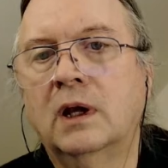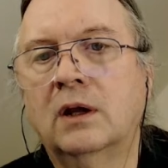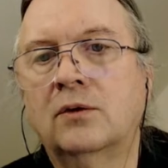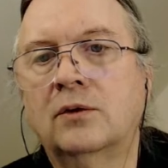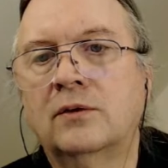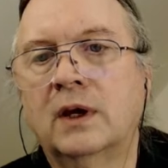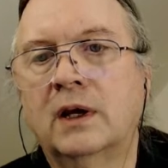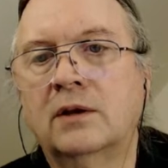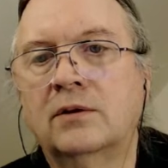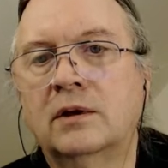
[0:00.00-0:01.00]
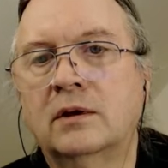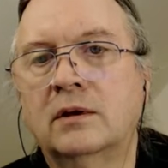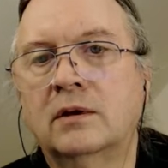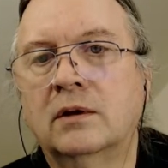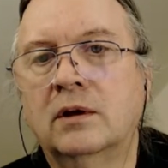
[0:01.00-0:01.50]
course that gets it
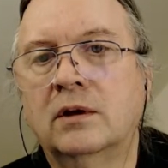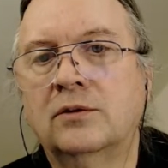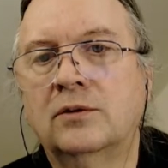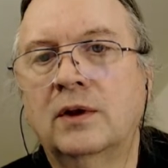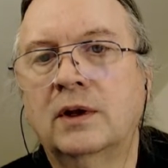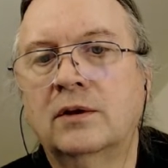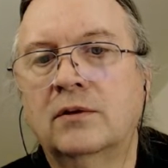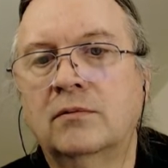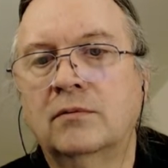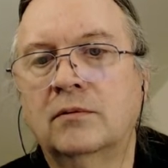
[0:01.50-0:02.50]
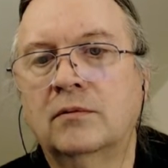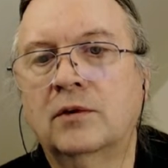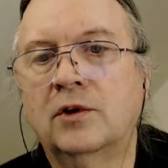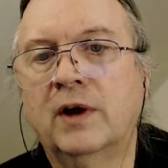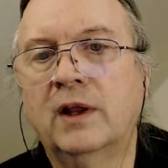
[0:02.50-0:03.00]
so that it's
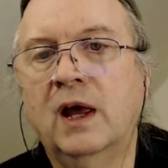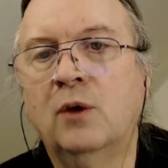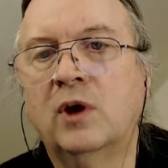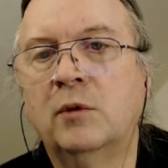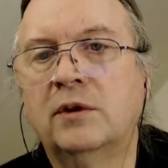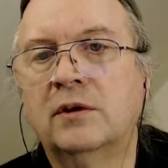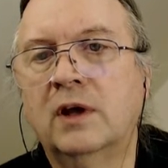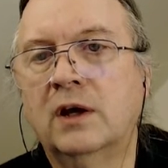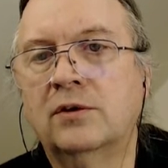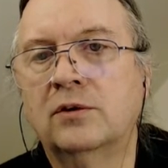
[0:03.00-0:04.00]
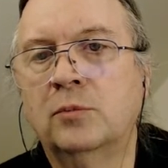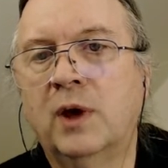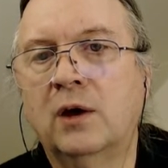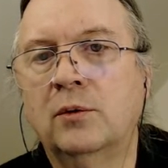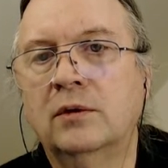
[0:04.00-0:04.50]
correct that way, but the text is
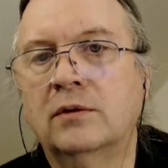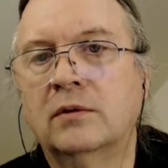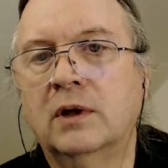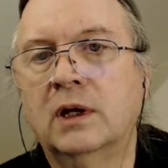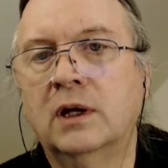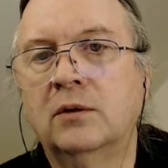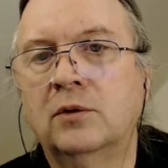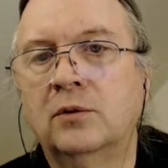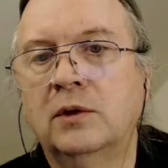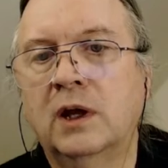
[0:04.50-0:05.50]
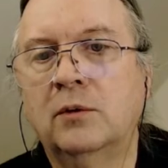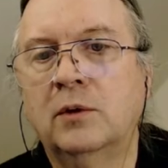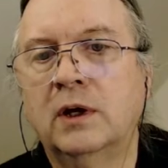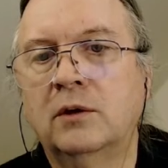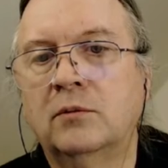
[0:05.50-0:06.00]
backwards. And then you do it that
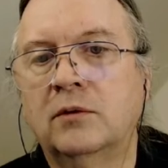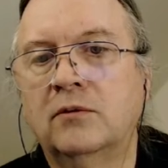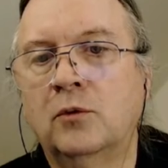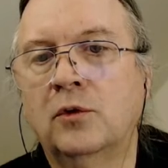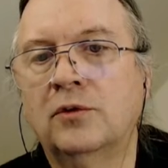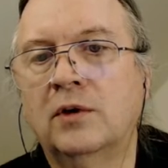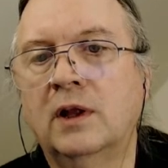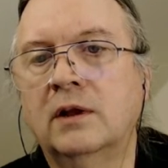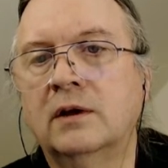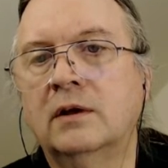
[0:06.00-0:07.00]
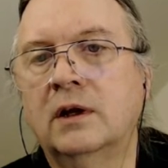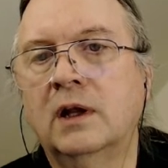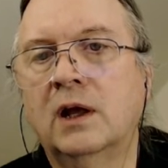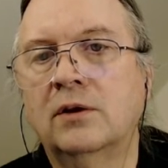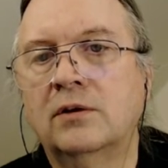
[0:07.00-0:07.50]
way horizontally, and
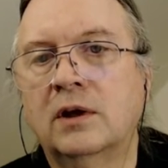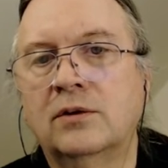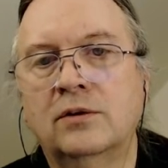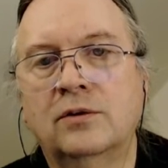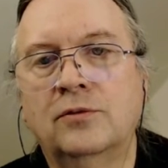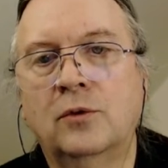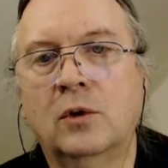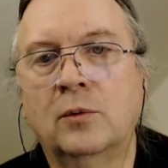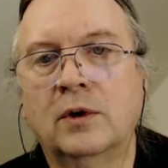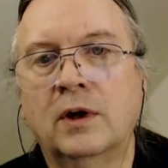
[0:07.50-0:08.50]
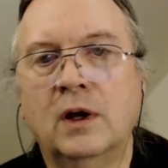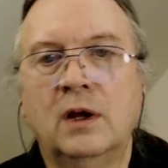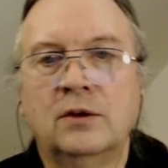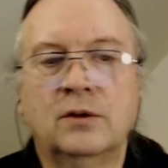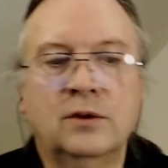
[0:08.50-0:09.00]
now the text is forward.
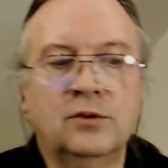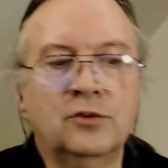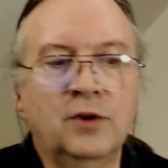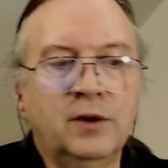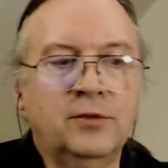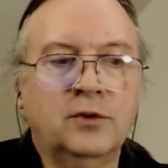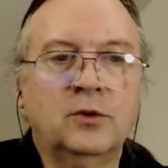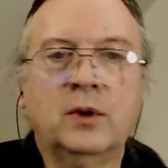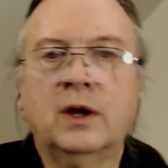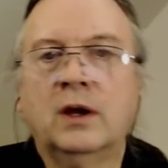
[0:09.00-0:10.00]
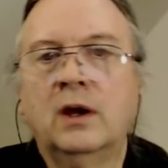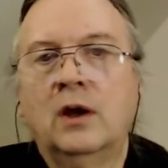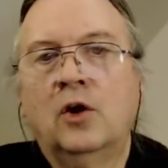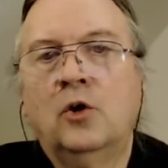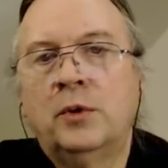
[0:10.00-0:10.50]
So this is great for doing
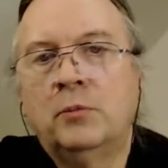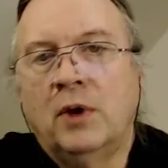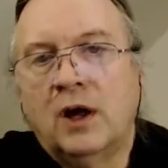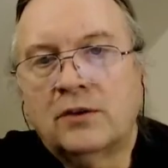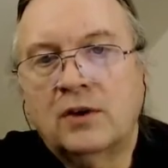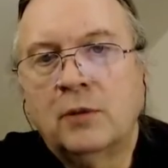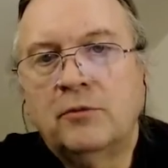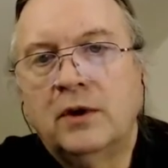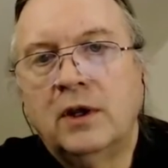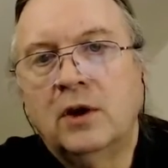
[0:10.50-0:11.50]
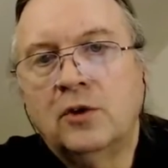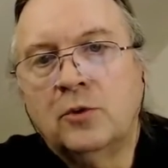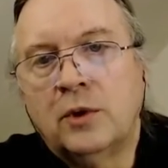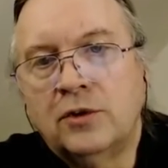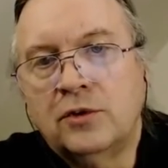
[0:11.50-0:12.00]
open box type videos where
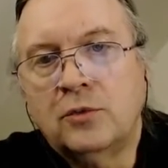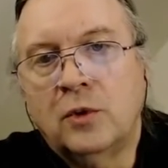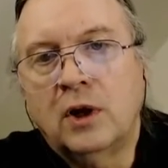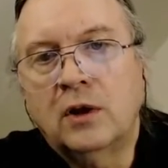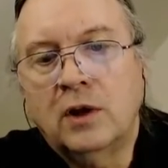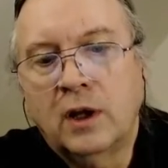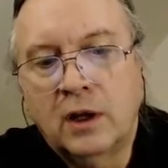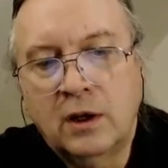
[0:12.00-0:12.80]
you just want to, like,